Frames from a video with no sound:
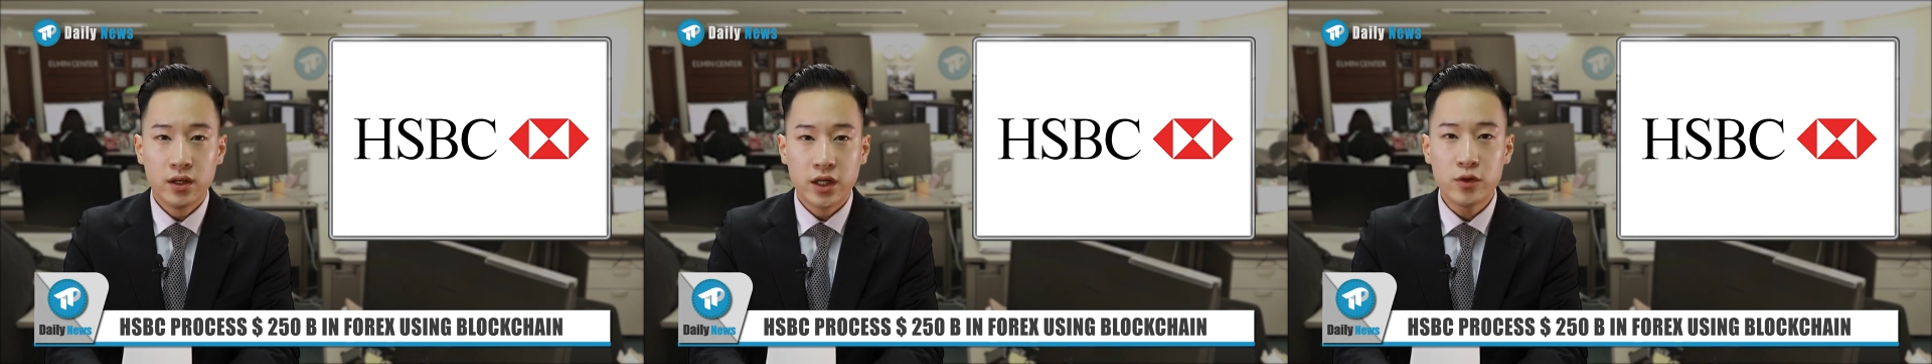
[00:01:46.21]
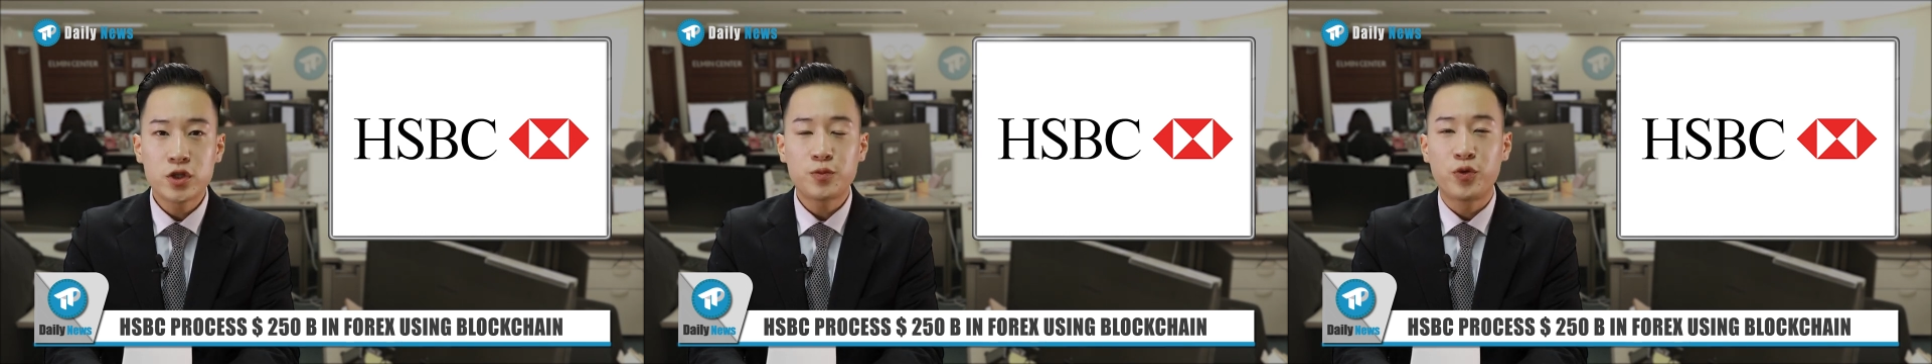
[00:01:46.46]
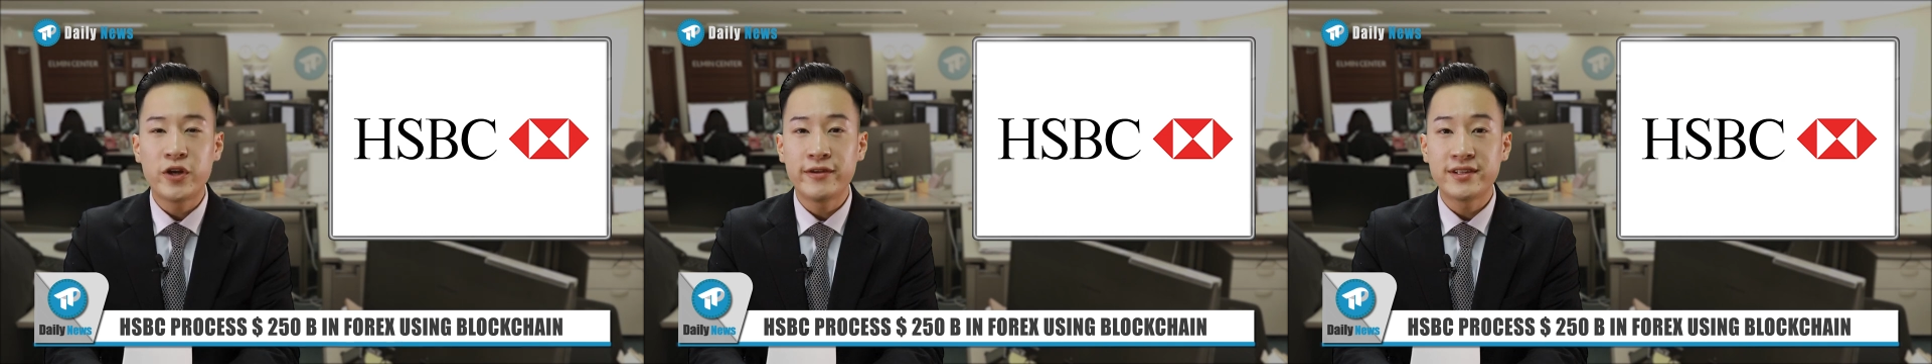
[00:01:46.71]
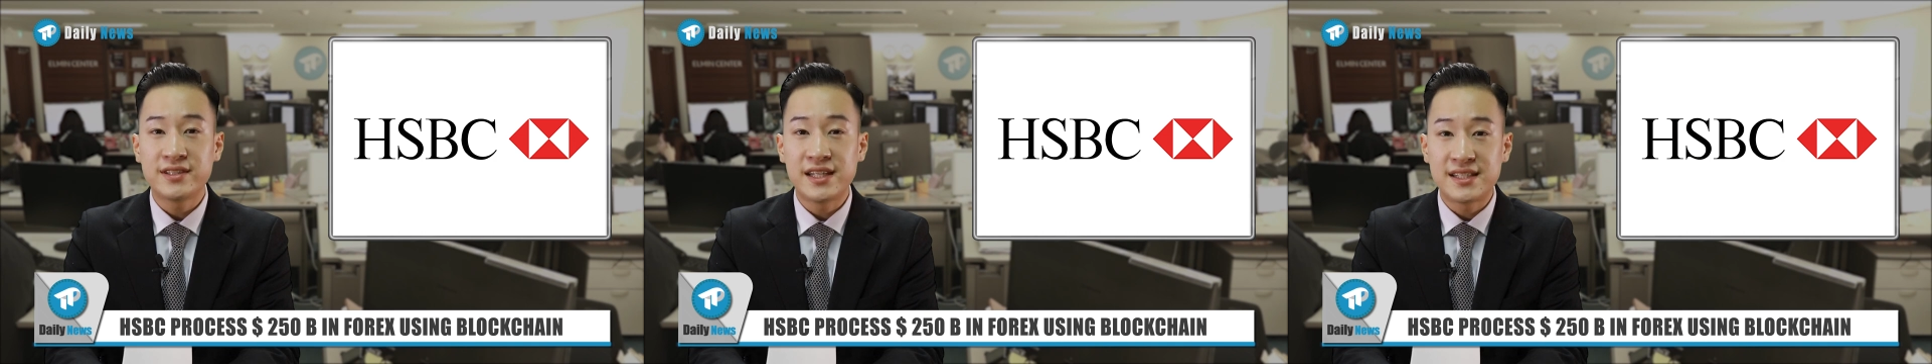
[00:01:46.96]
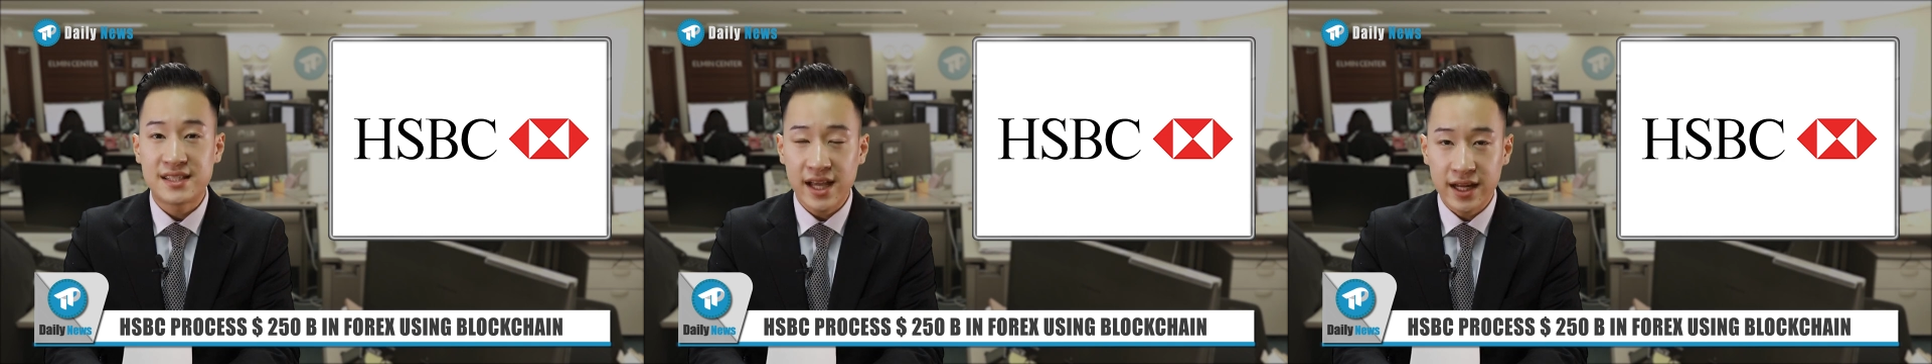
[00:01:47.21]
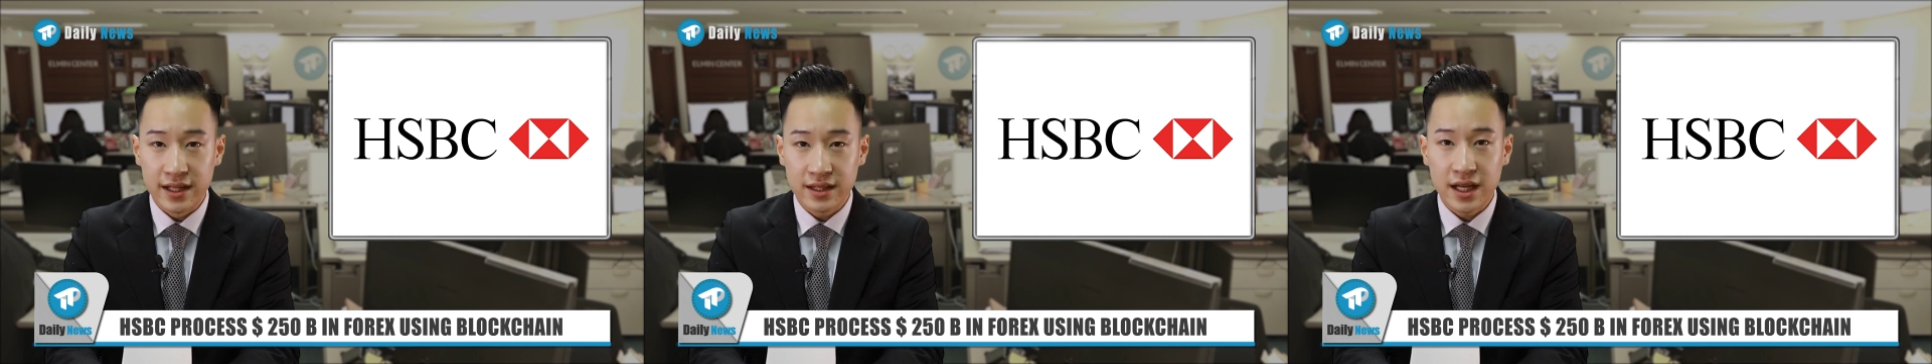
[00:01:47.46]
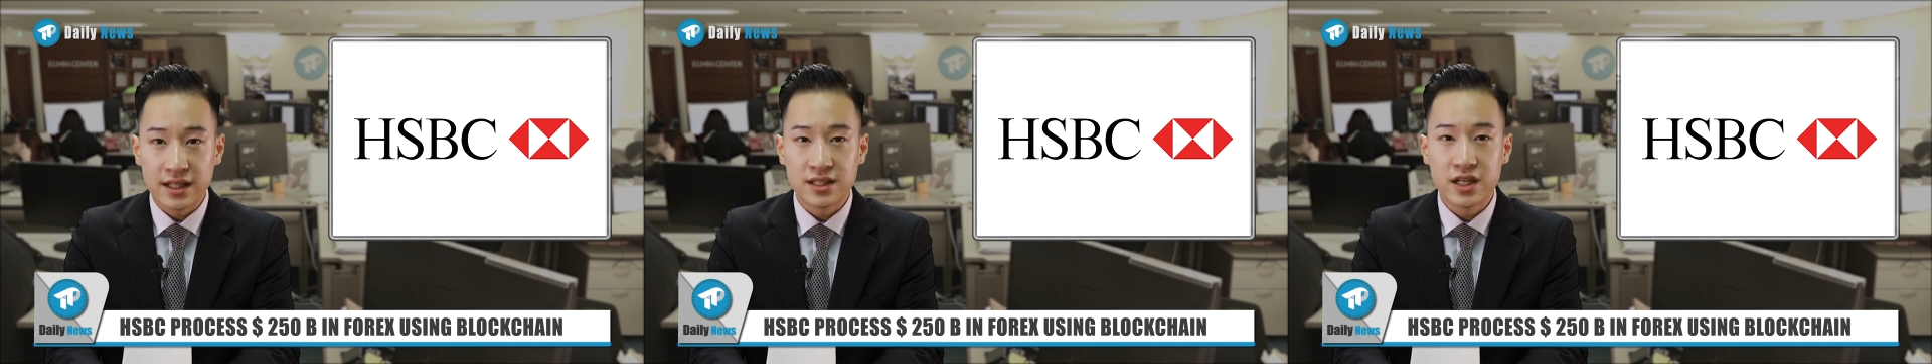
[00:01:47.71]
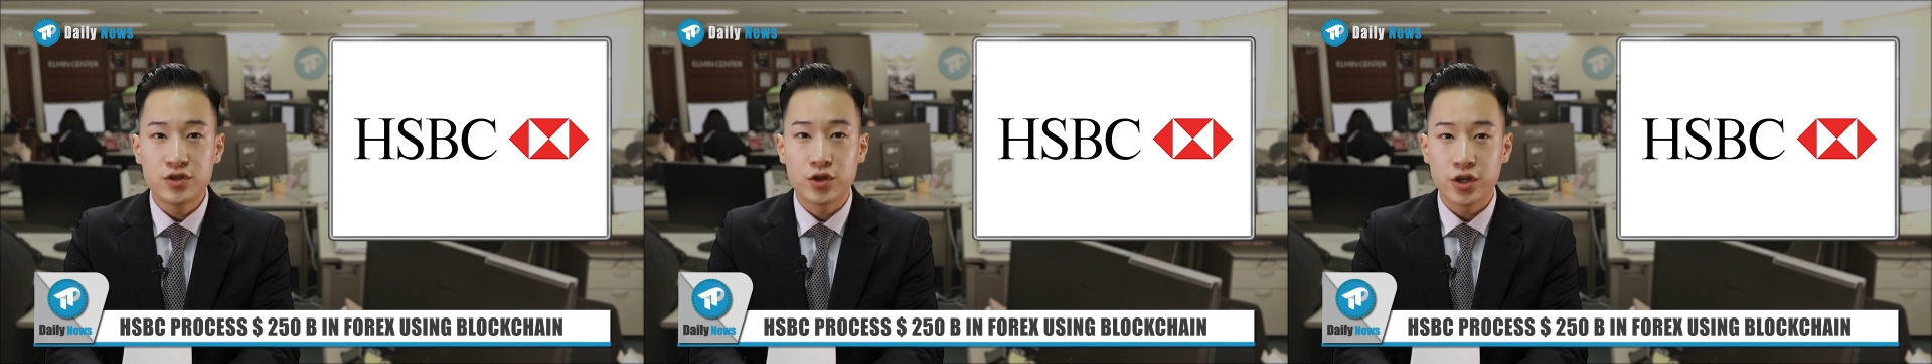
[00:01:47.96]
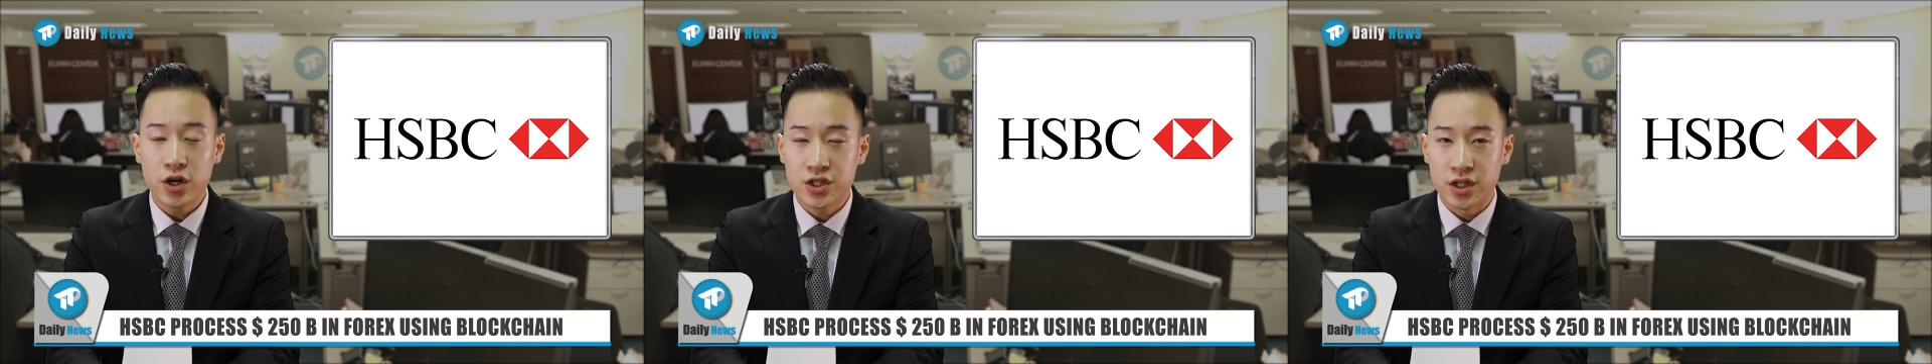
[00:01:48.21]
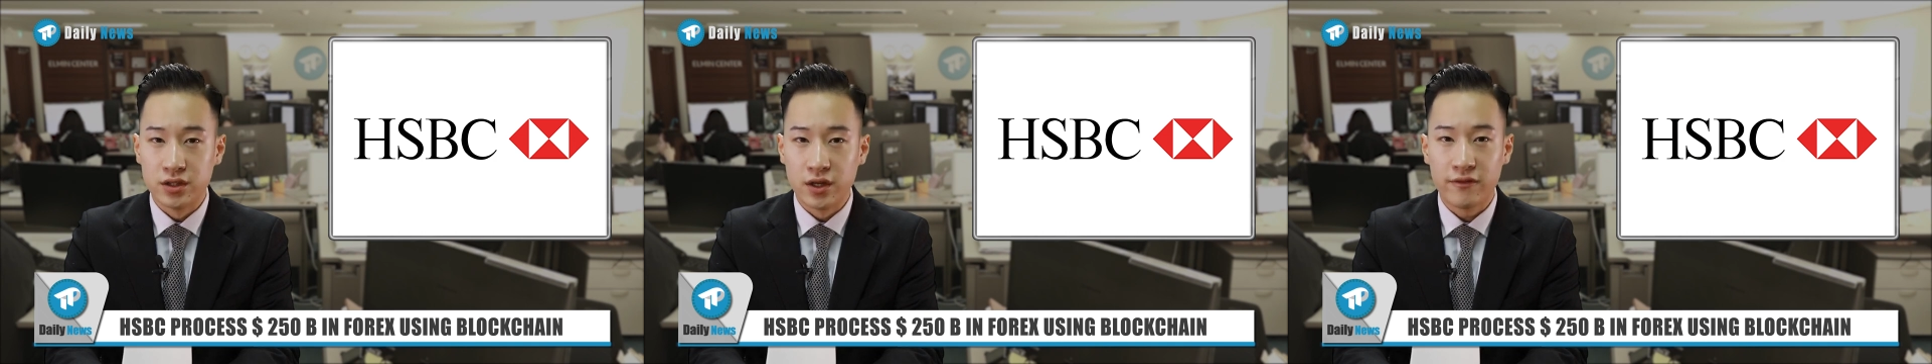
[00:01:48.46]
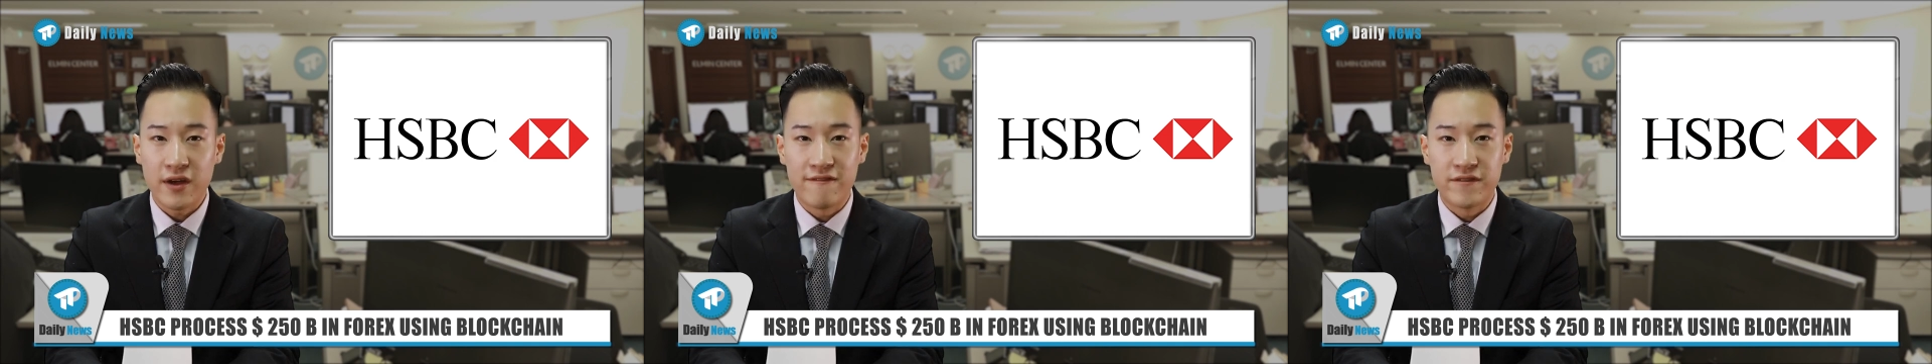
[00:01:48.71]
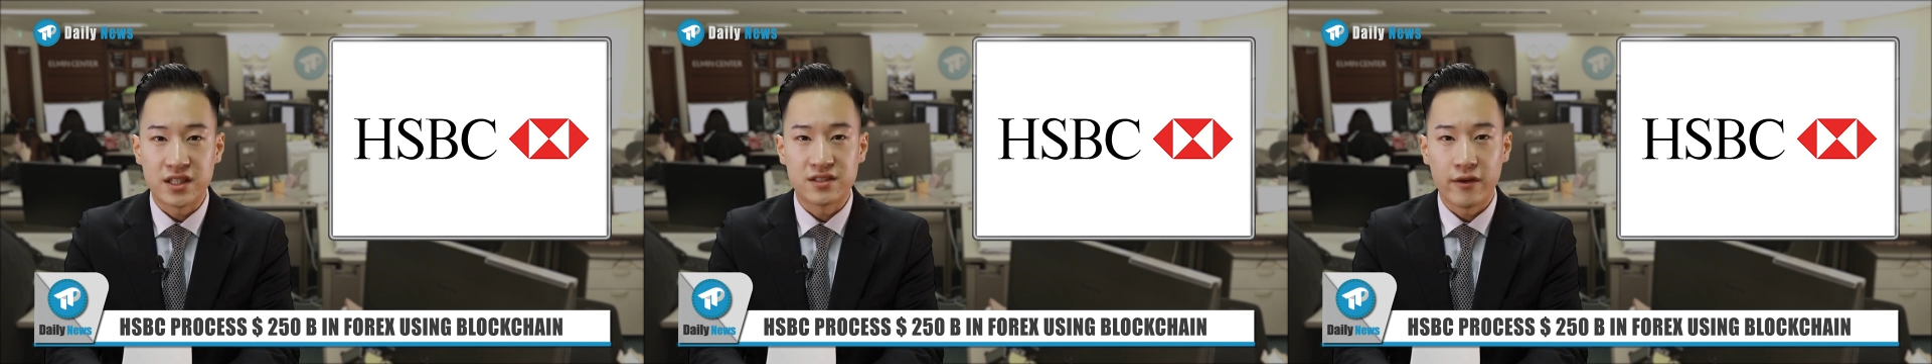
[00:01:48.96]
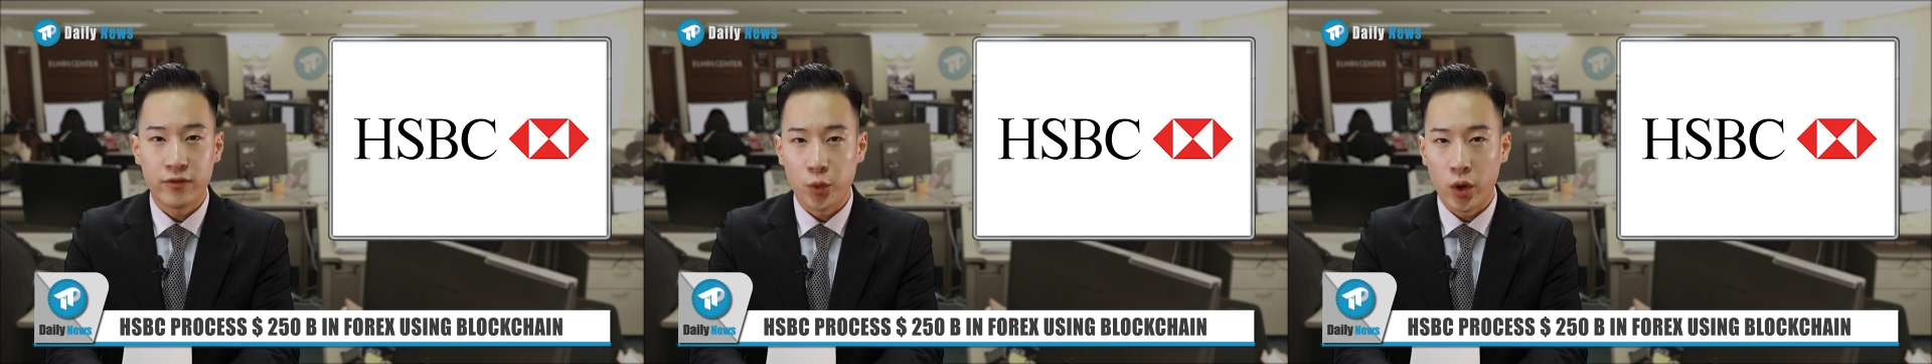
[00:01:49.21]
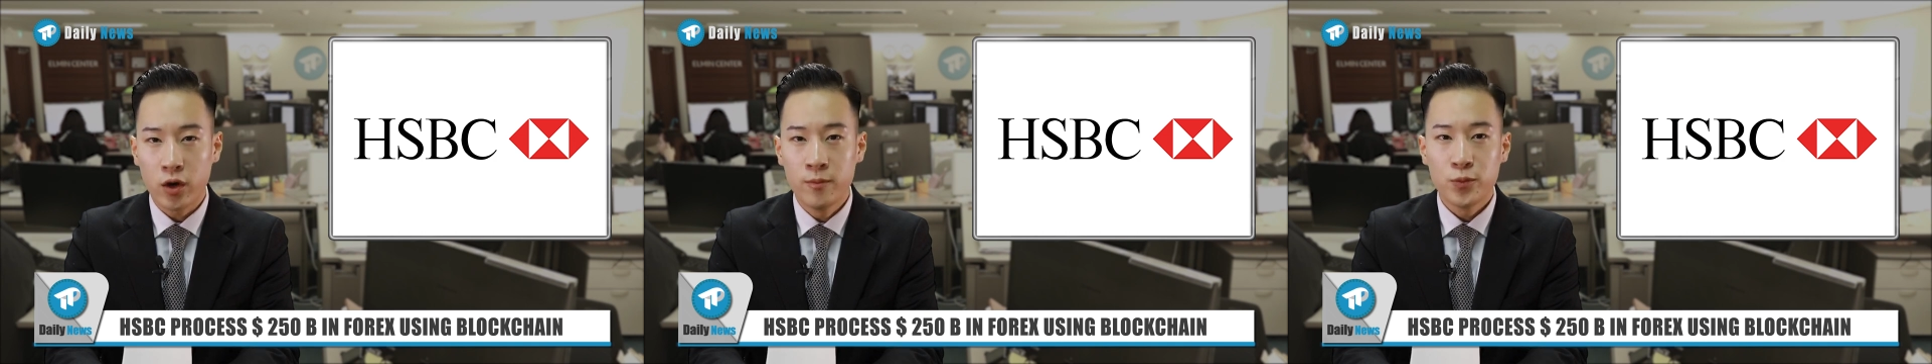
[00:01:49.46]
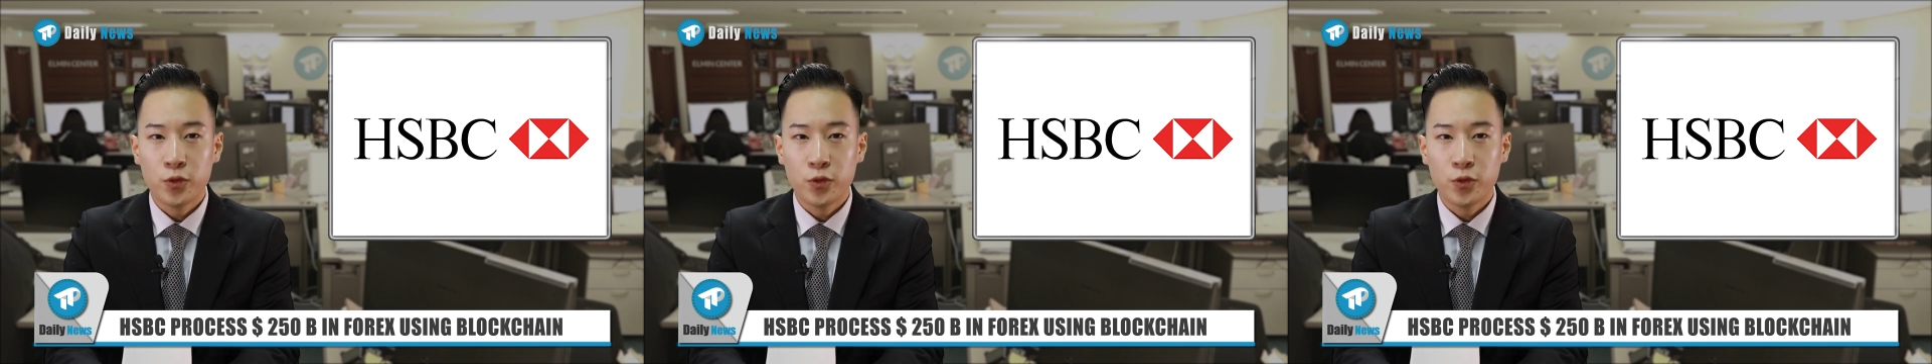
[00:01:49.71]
It was previously stated that the introduction of FX Everywhere